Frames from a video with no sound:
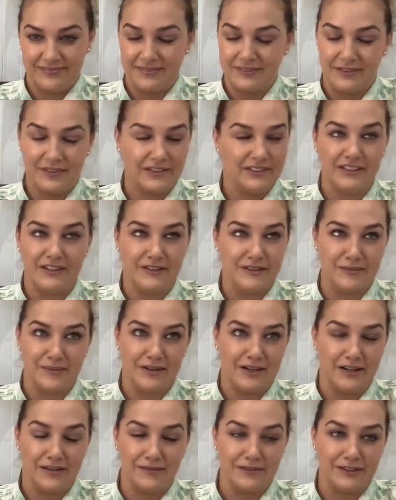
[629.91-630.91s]
God knows
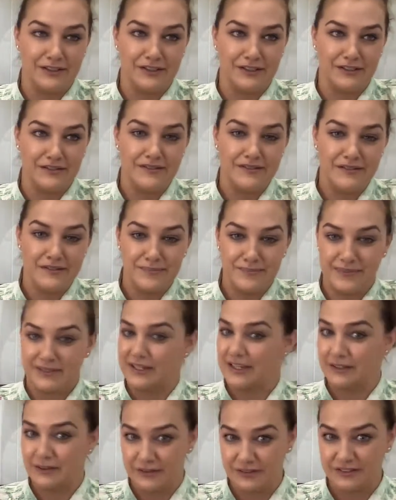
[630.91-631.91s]
what I would choose, but
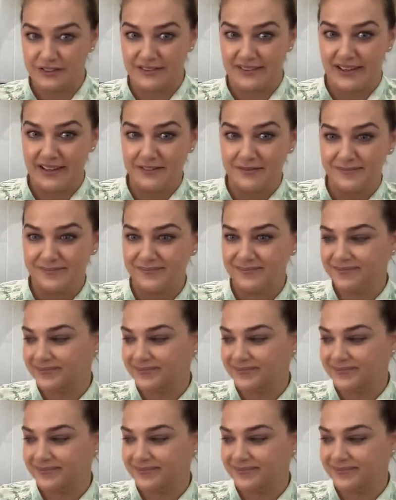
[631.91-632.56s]
I could do that.